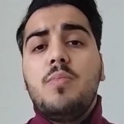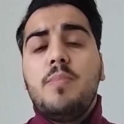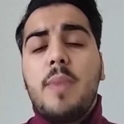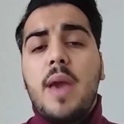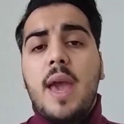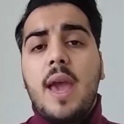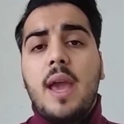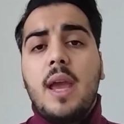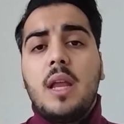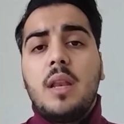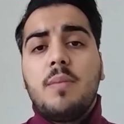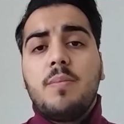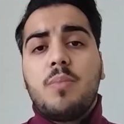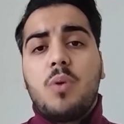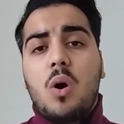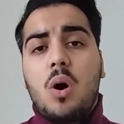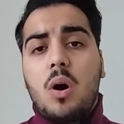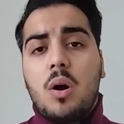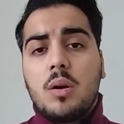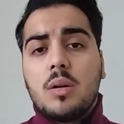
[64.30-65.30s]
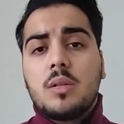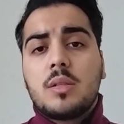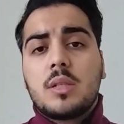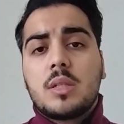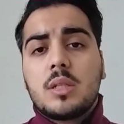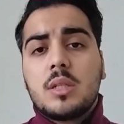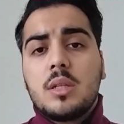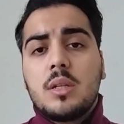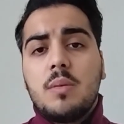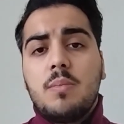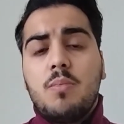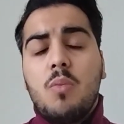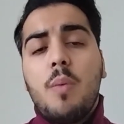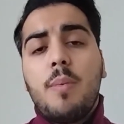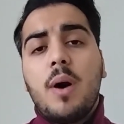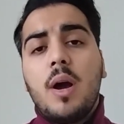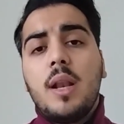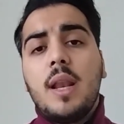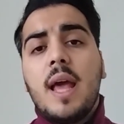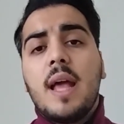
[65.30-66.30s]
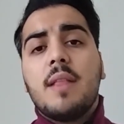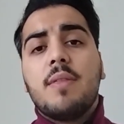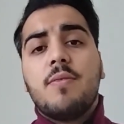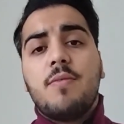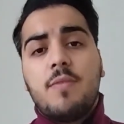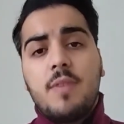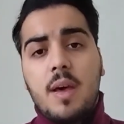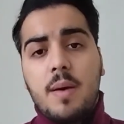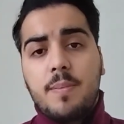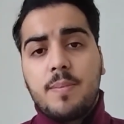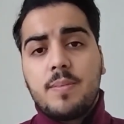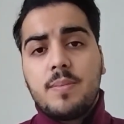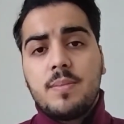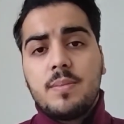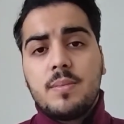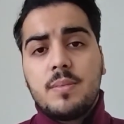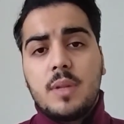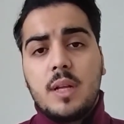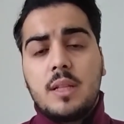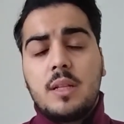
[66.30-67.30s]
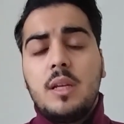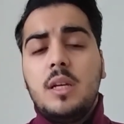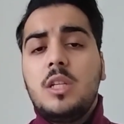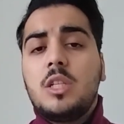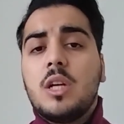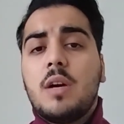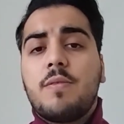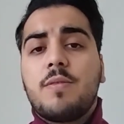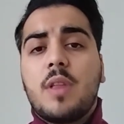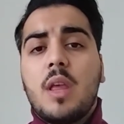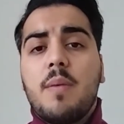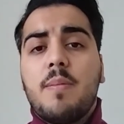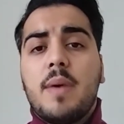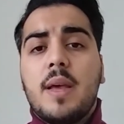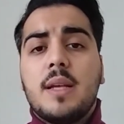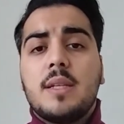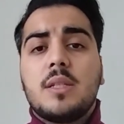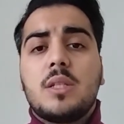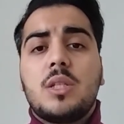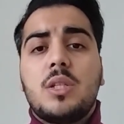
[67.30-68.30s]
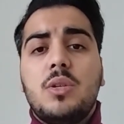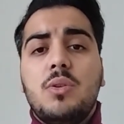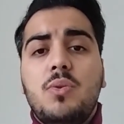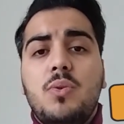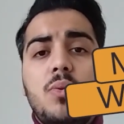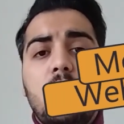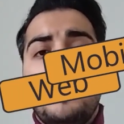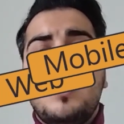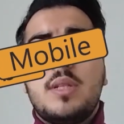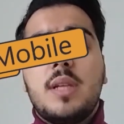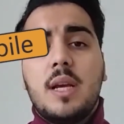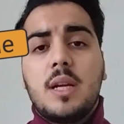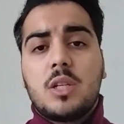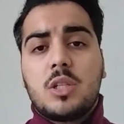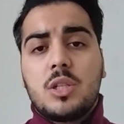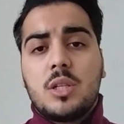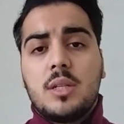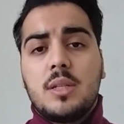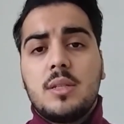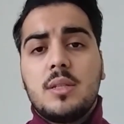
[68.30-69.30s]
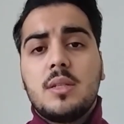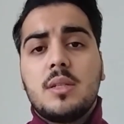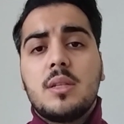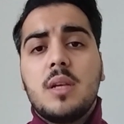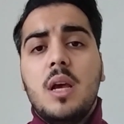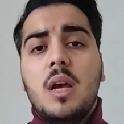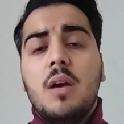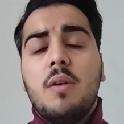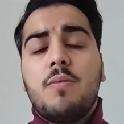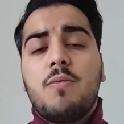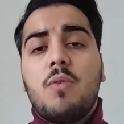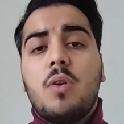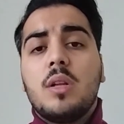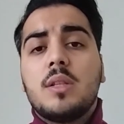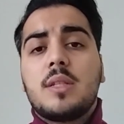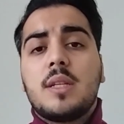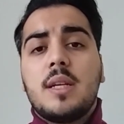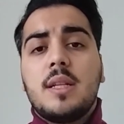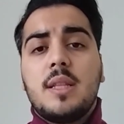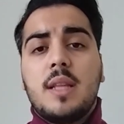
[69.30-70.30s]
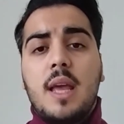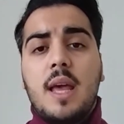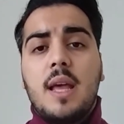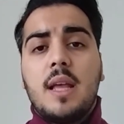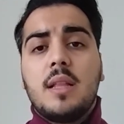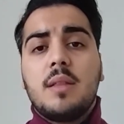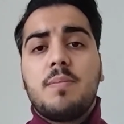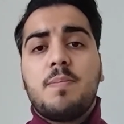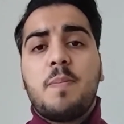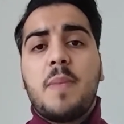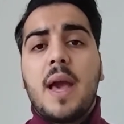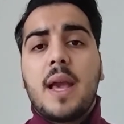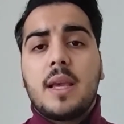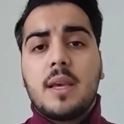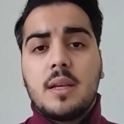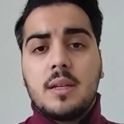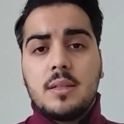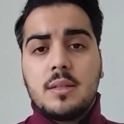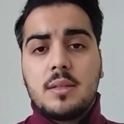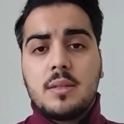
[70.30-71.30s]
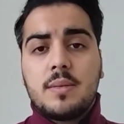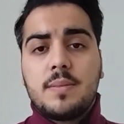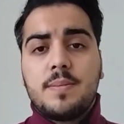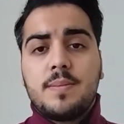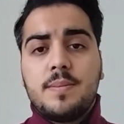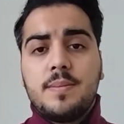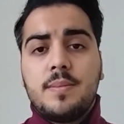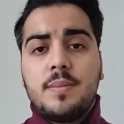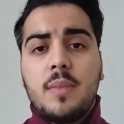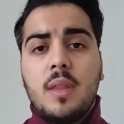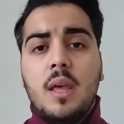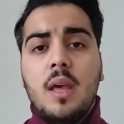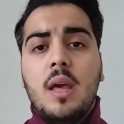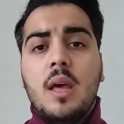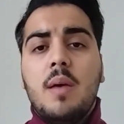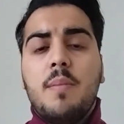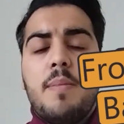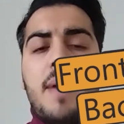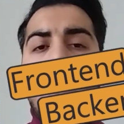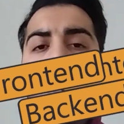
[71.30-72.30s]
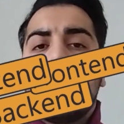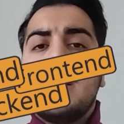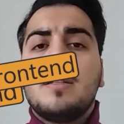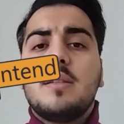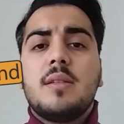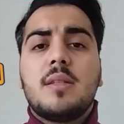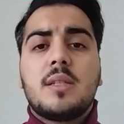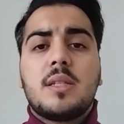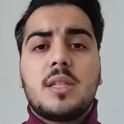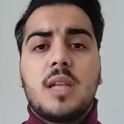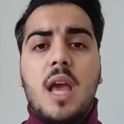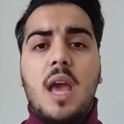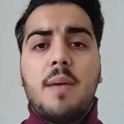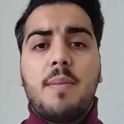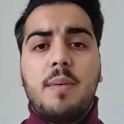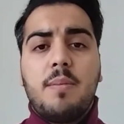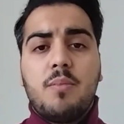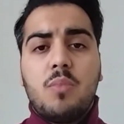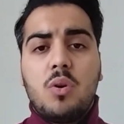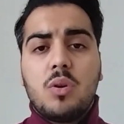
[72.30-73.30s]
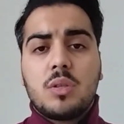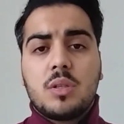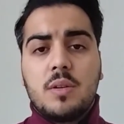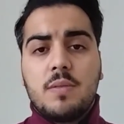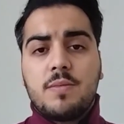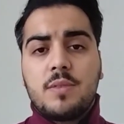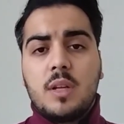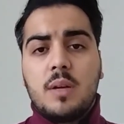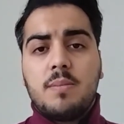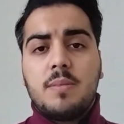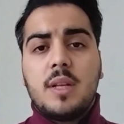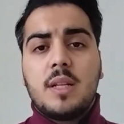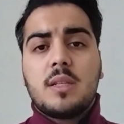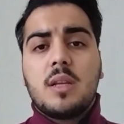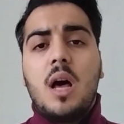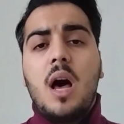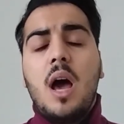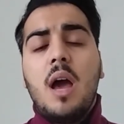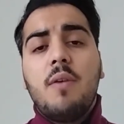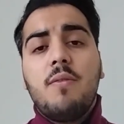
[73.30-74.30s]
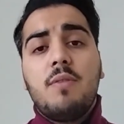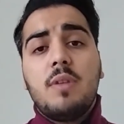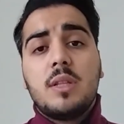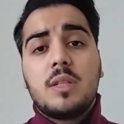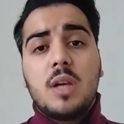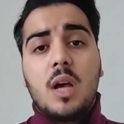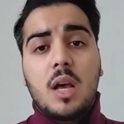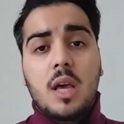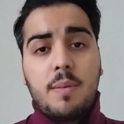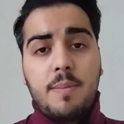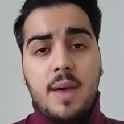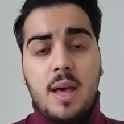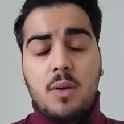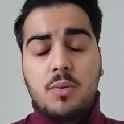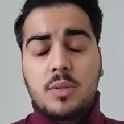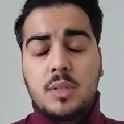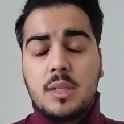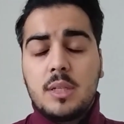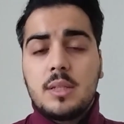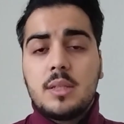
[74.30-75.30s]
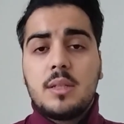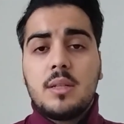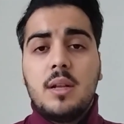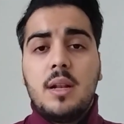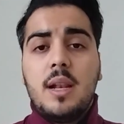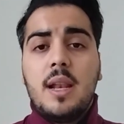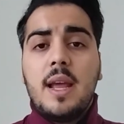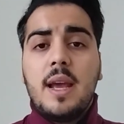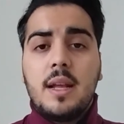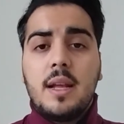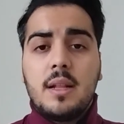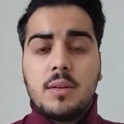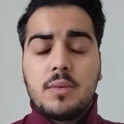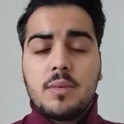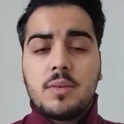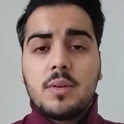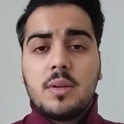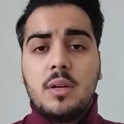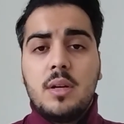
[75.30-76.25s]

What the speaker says: main parts, mobile and web, that each of them has two sections, front-end and backend. Backend is same in both of them, that I will talk about it later.